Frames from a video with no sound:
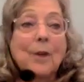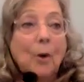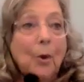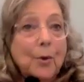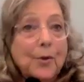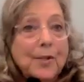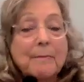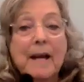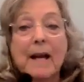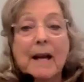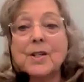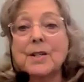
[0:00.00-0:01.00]
The wholesome
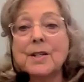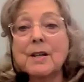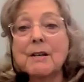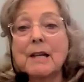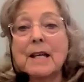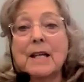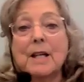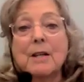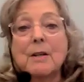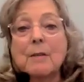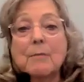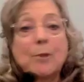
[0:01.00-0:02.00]
actions are
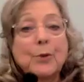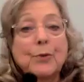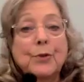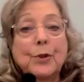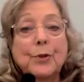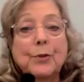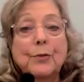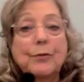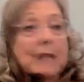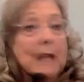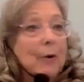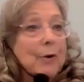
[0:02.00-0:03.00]
like beautiful
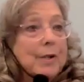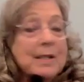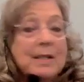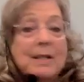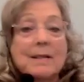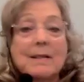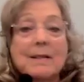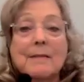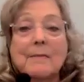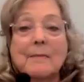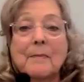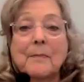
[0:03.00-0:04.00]
flower seeds.
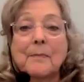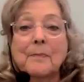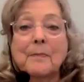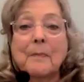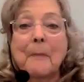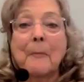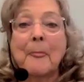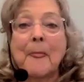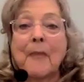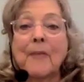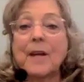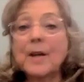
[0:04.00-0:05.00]

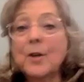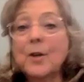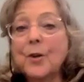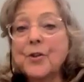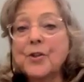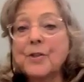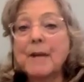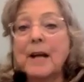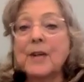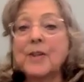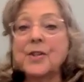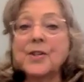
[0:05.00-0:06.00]
The unwholesome
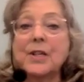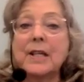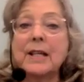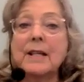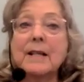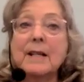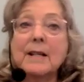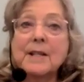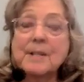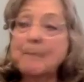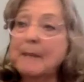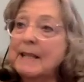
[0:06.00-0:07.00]
actions are like
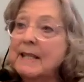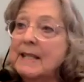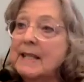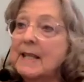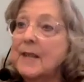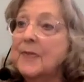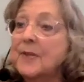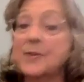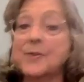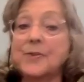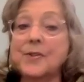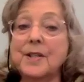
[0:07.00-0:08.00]
spiky
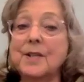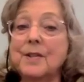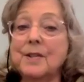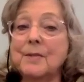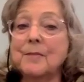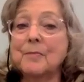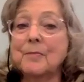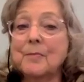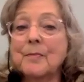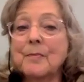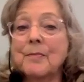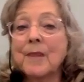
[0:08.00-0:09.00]
thistle seeds.
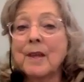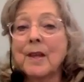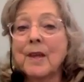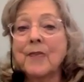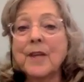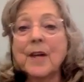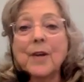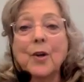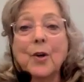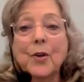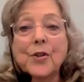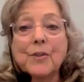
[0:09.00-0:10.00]
The
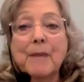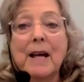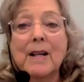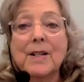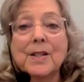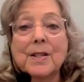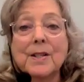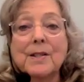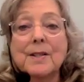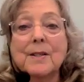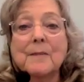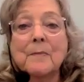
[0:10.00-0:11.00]
unwholesome
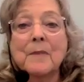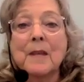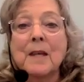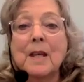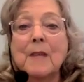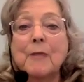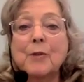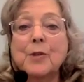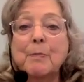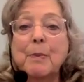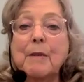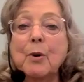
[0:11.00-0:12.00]
actions, if you
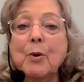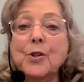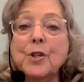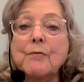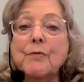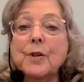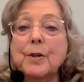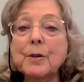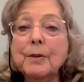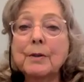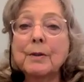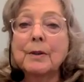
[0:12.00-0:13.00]
spend most of
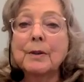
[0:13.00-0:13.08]
your